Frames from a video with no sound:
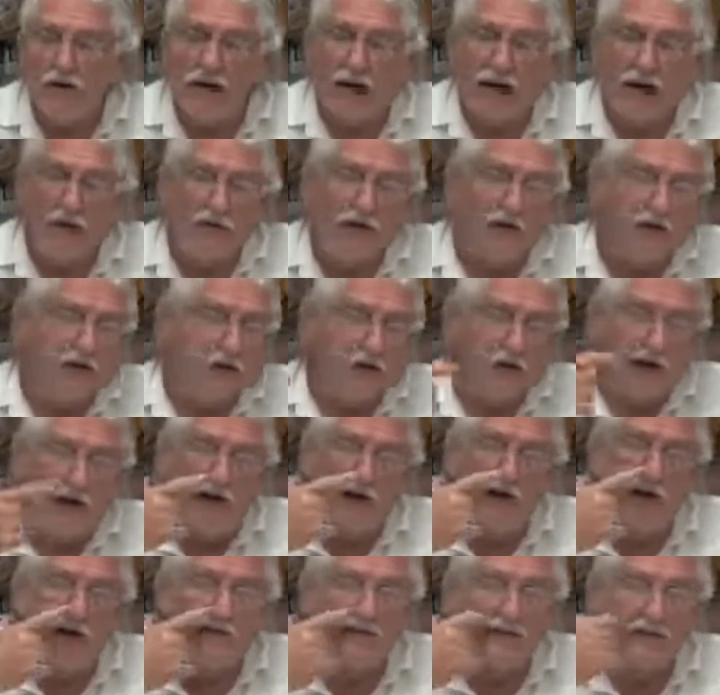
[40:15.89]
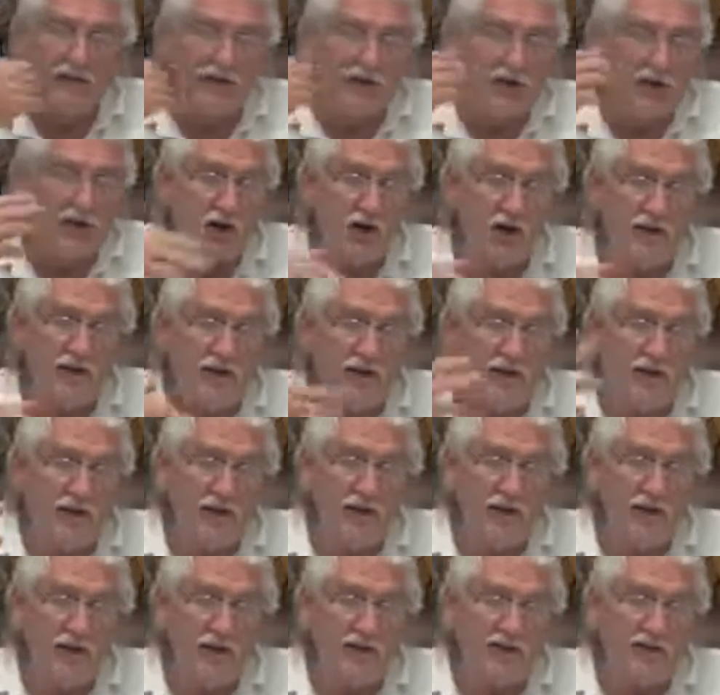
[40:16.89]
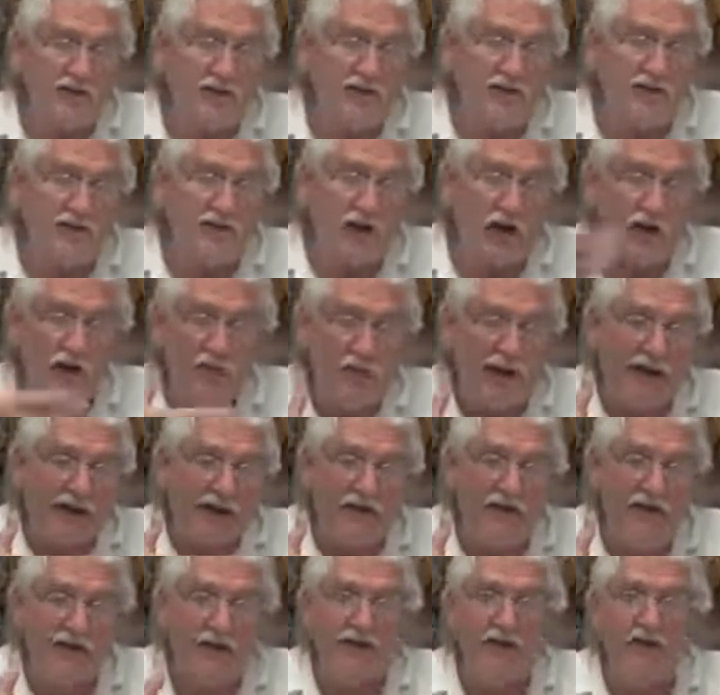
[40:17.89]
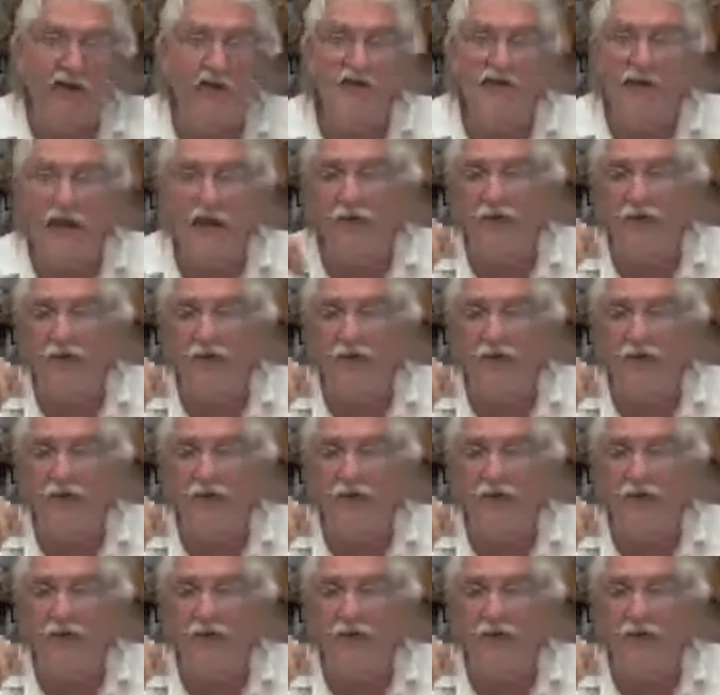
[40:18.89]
I would go ahead, since you're close to the kidneys, this is going to make the kidneys,